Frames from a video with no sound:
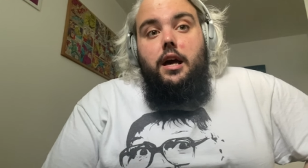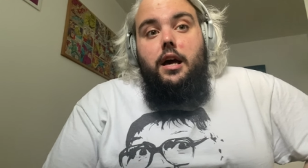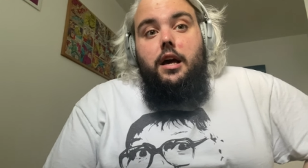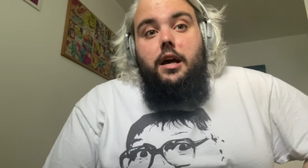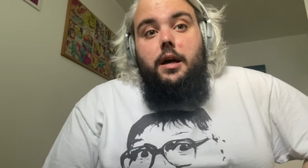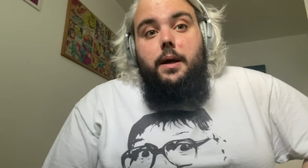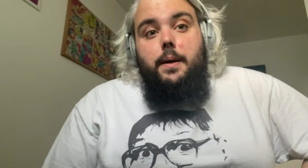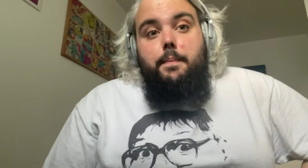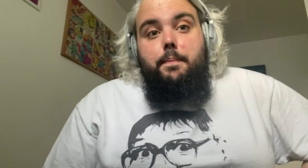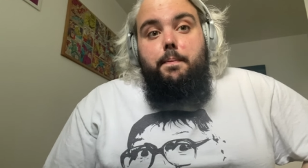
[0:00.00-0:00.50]

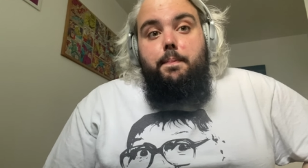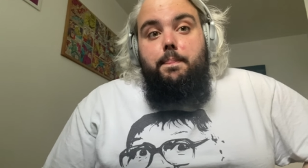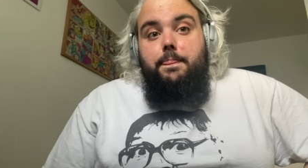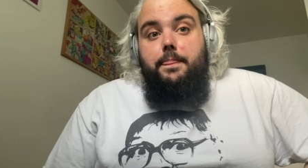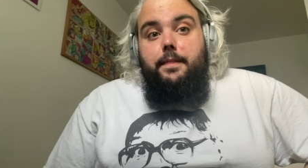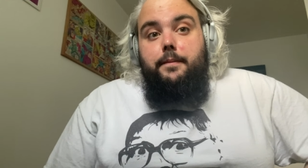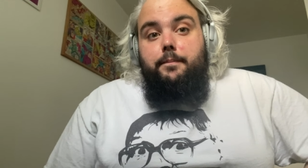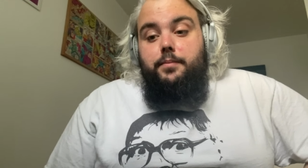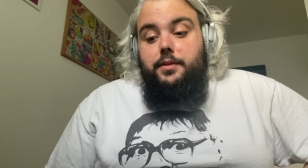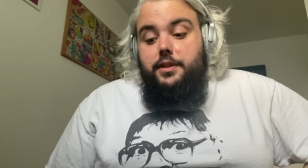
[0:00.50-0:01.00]
Um,
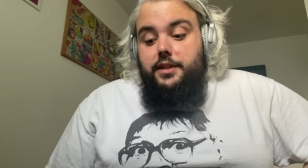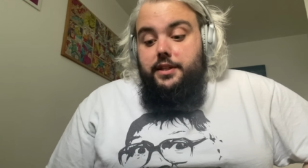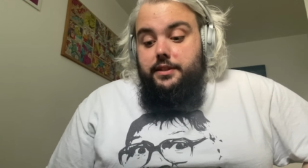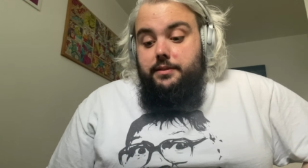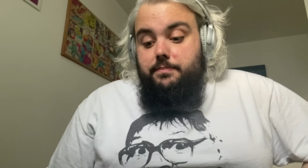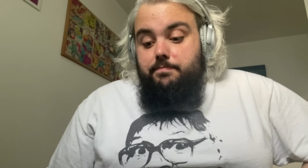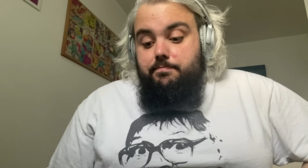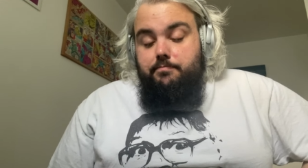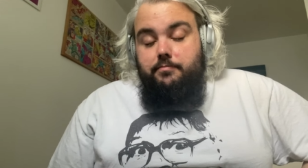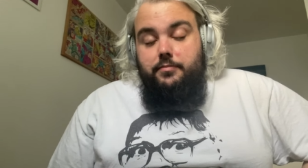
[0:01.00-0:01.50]

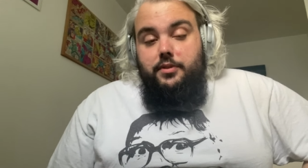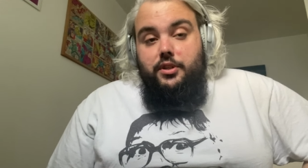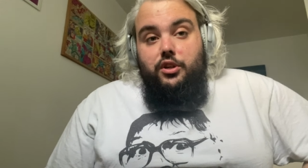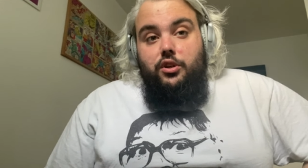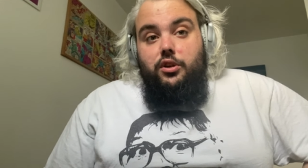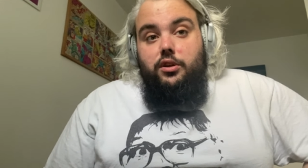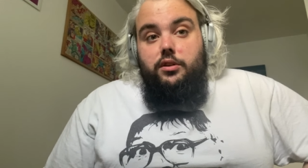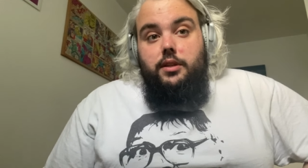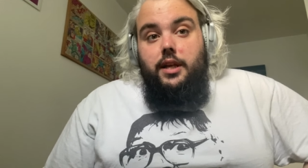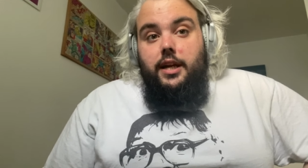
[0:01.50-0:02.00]
please, you
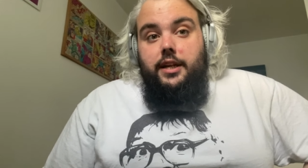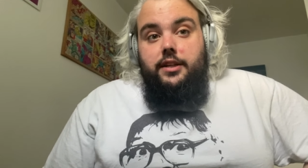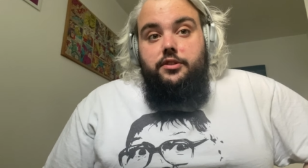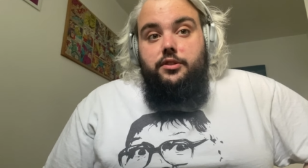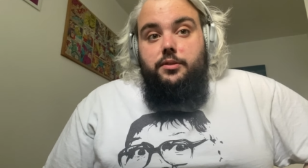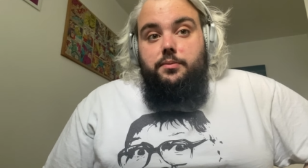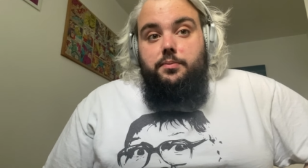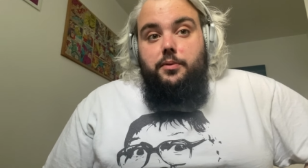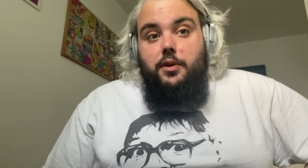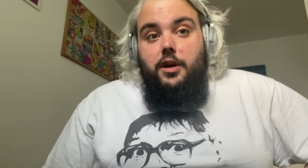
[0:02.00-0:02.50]
know, like and
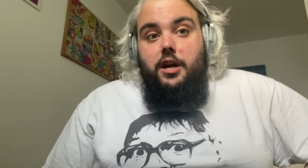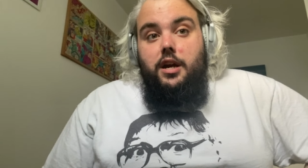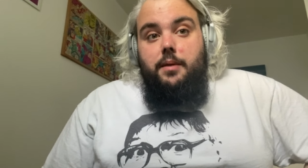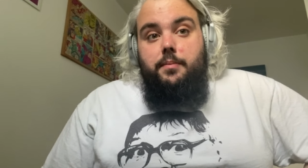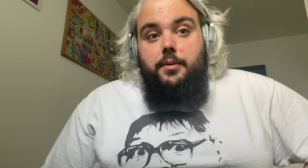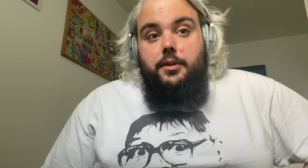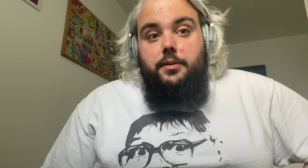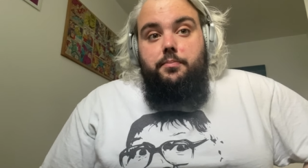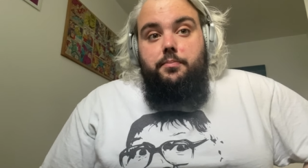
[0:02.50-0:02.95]
subscribe. I'd